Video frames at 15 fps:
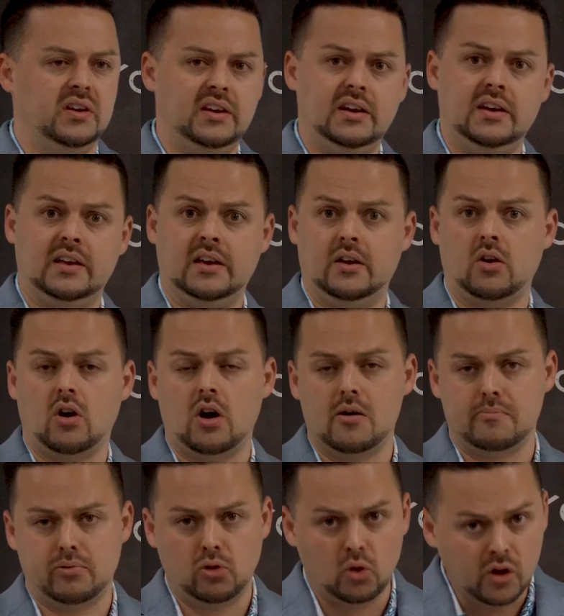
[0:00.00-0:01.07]
need to get our
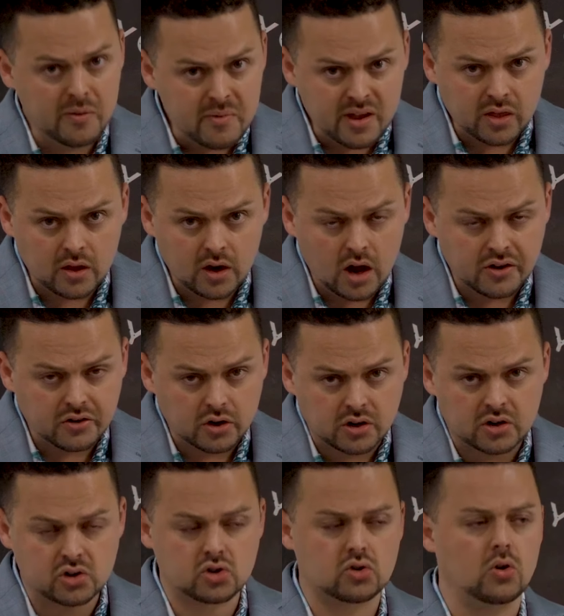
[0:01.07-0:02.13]
employment under
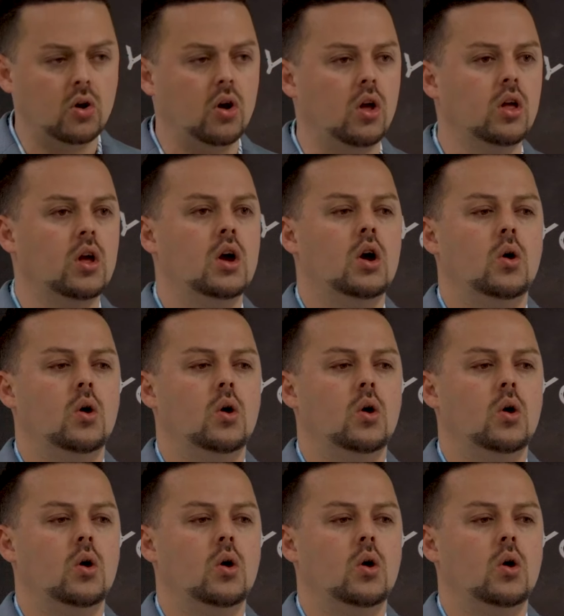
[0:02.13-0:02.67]
control.